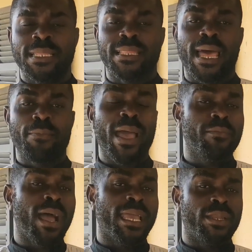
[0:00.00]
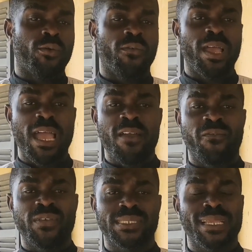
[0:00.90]
Now, bye bye, no,
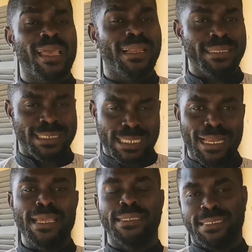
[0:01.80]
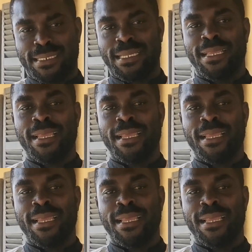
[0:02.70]
physically challenge.